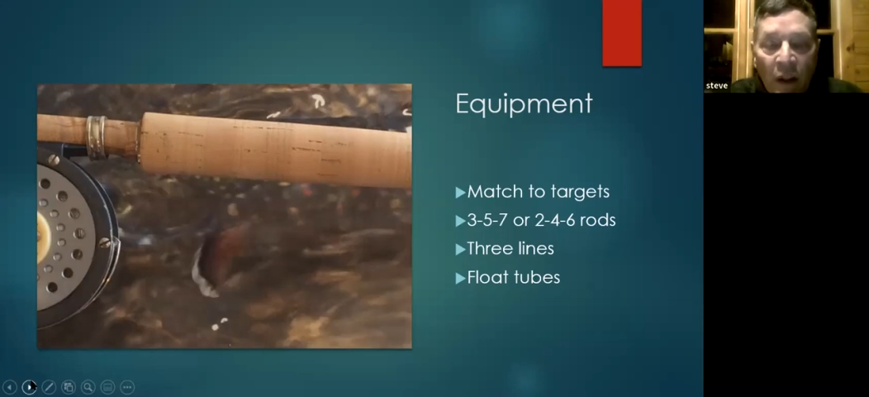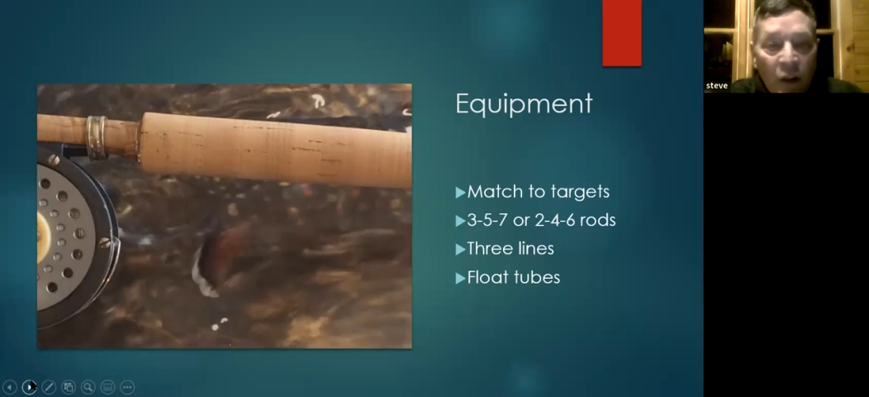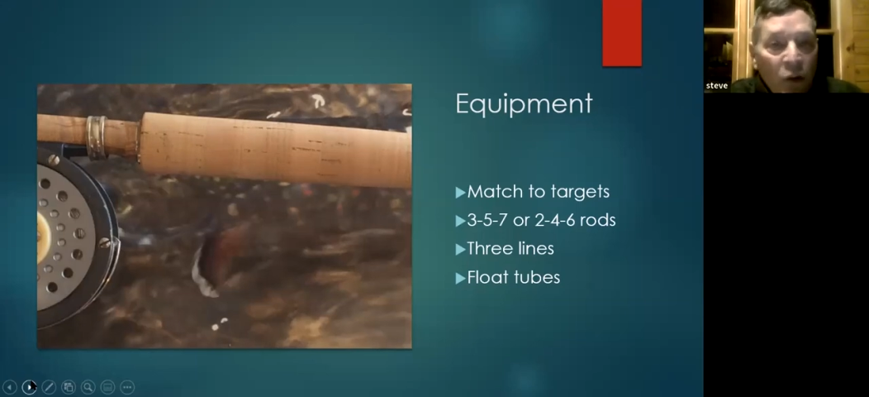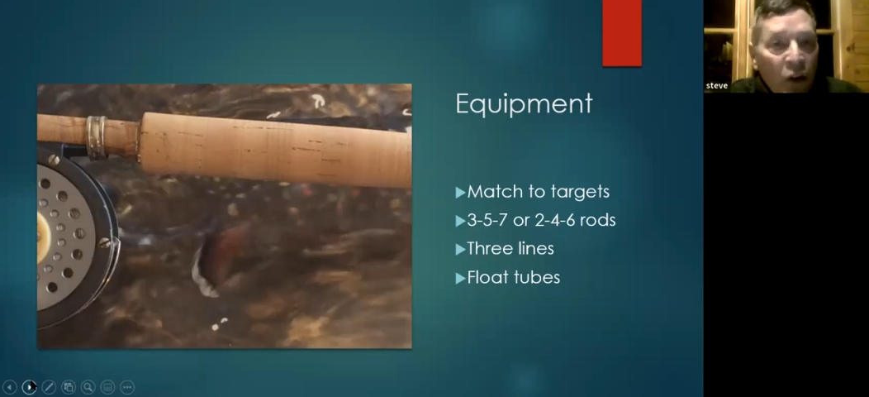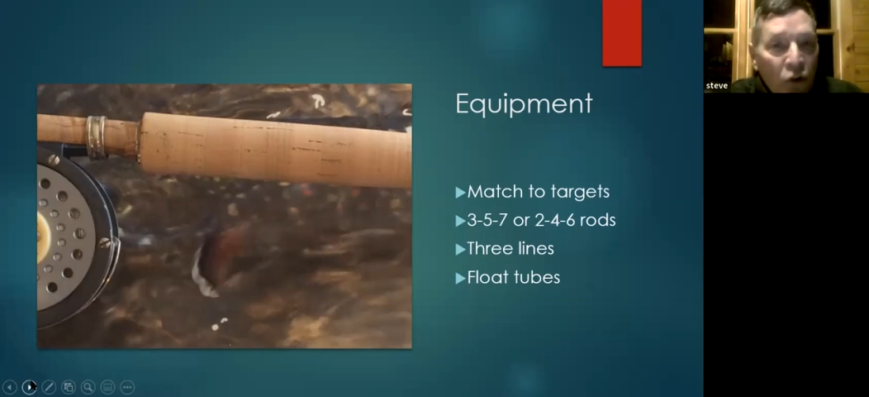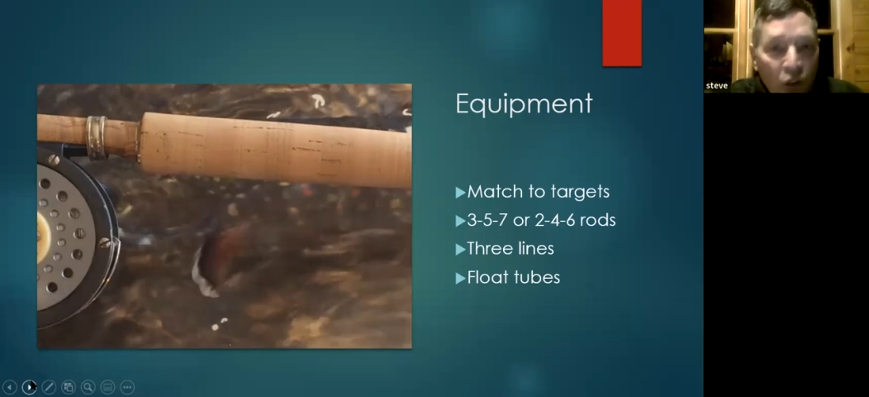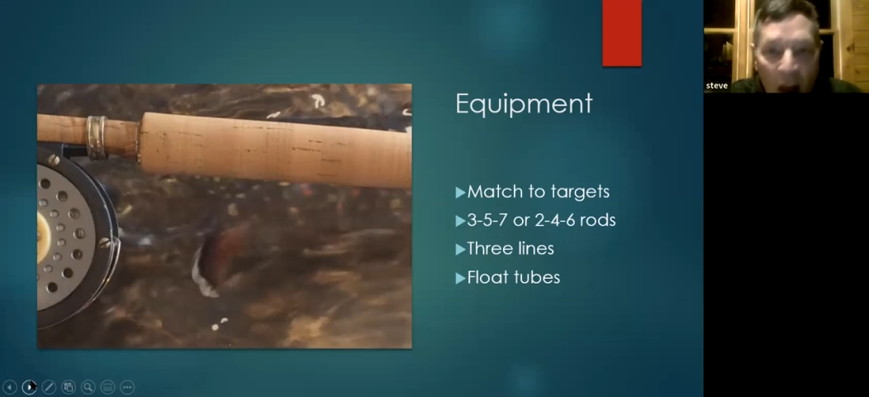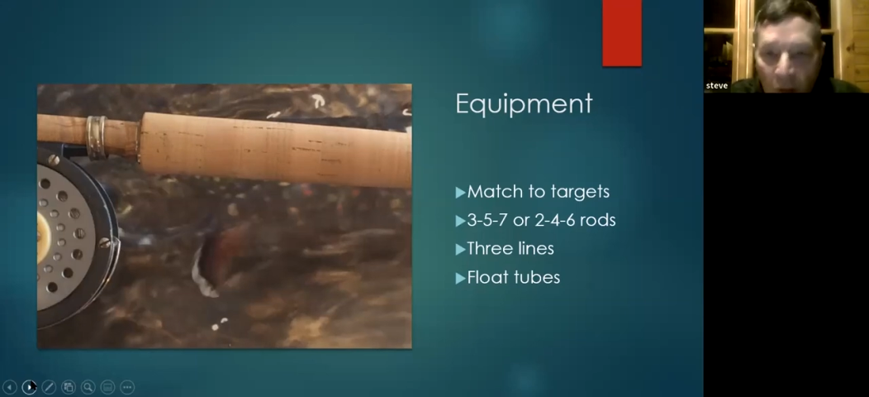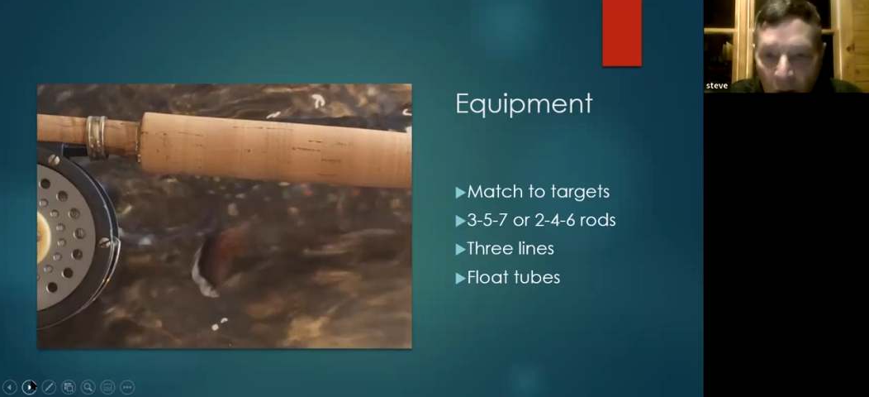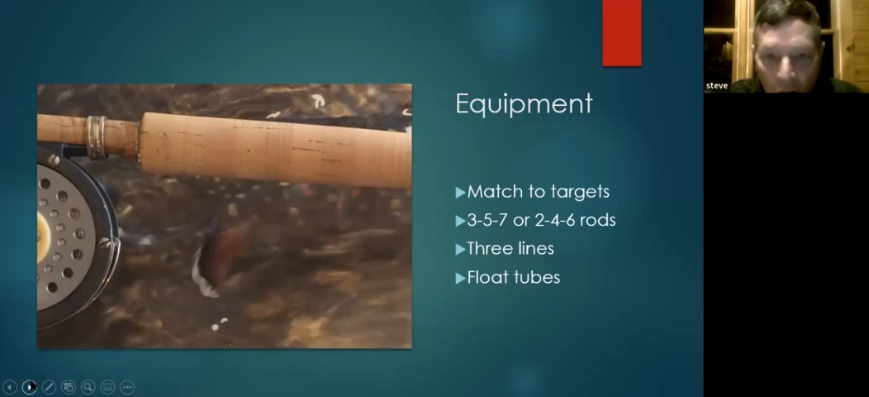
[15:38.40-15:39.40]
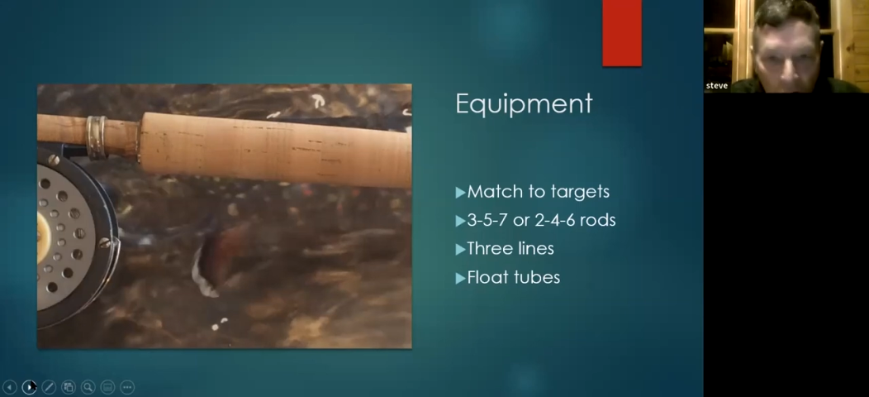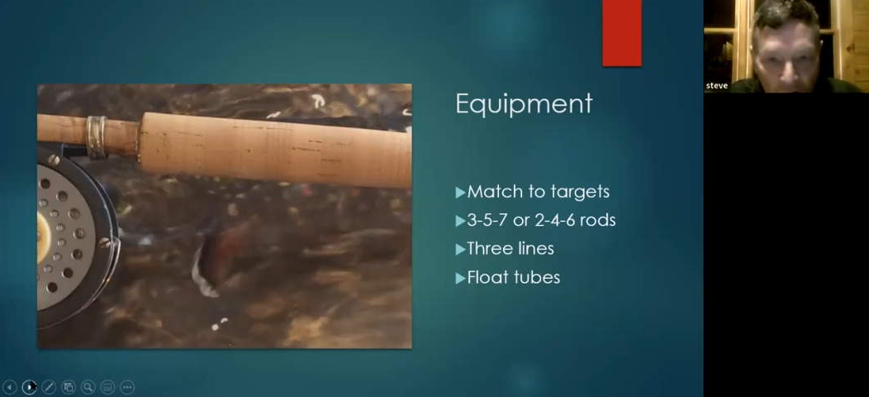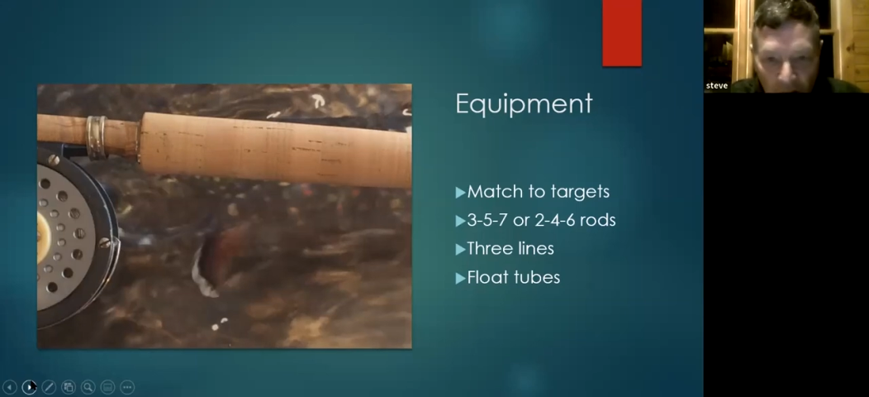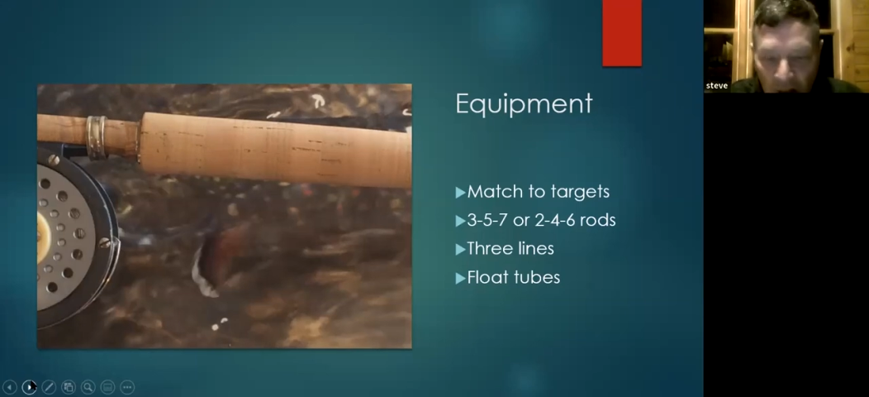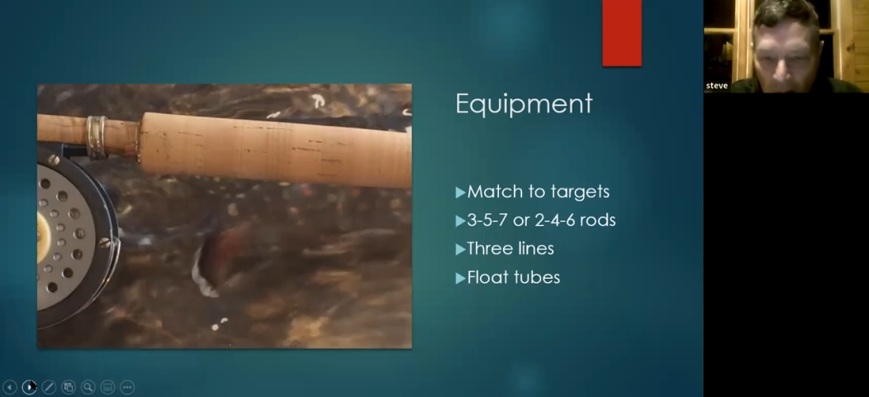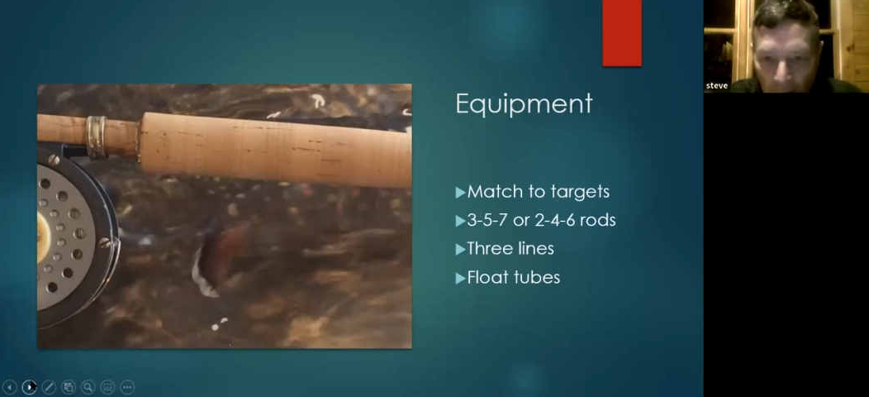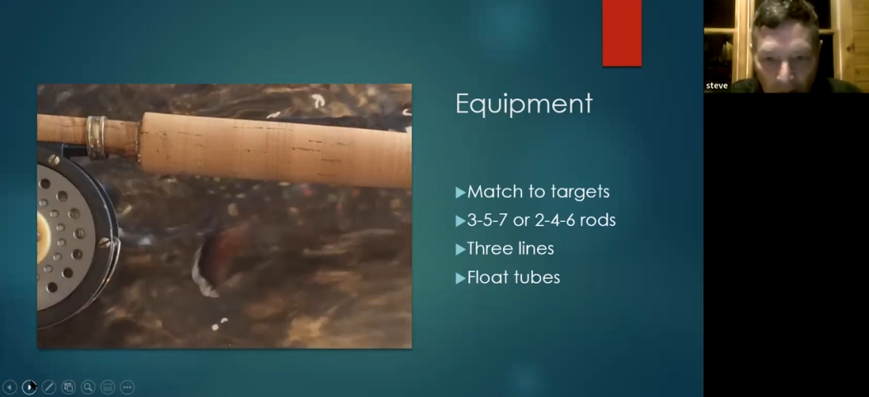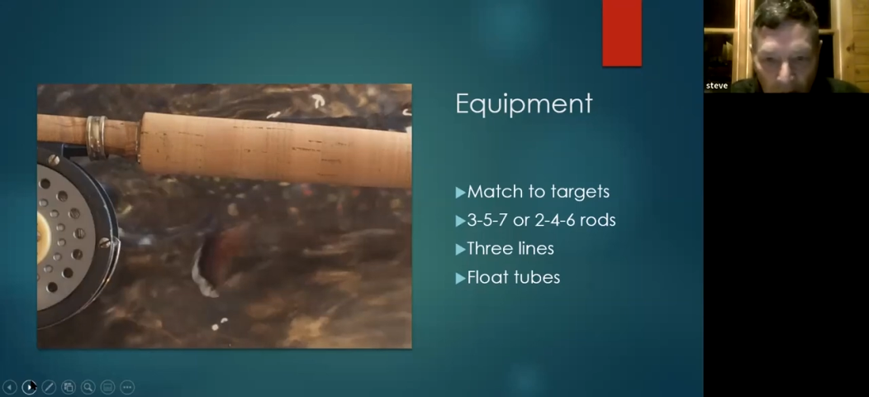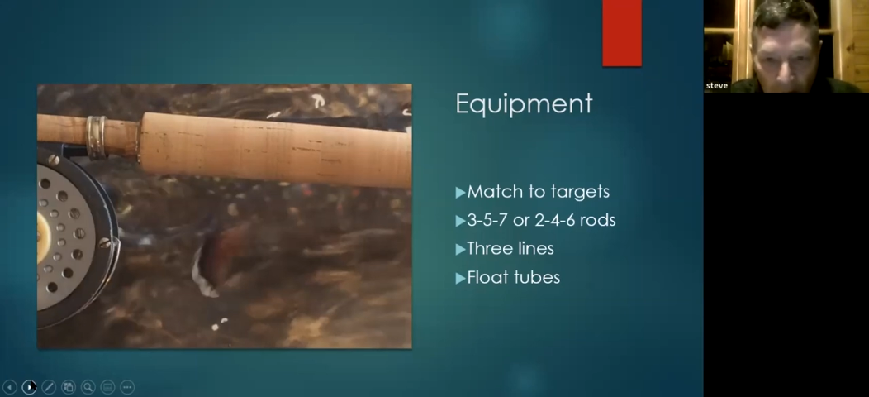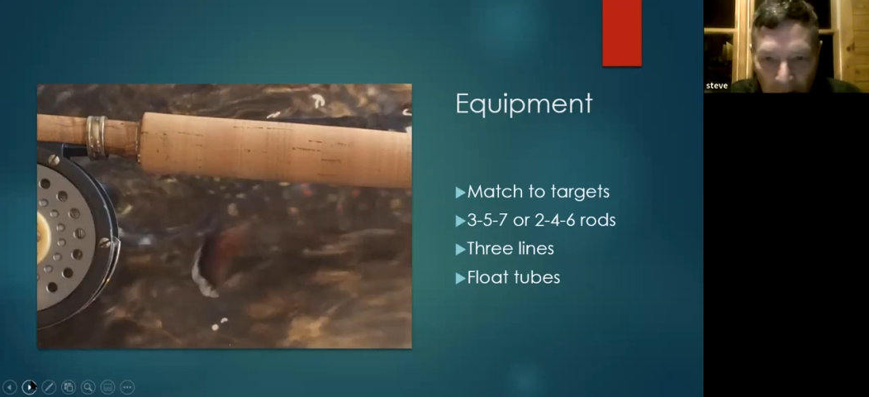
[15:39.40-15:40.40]
You can drive close to some of
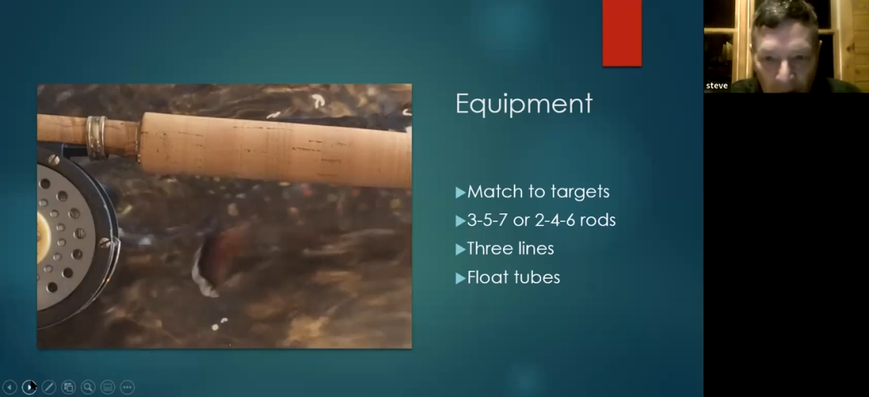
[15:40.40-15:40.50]
them,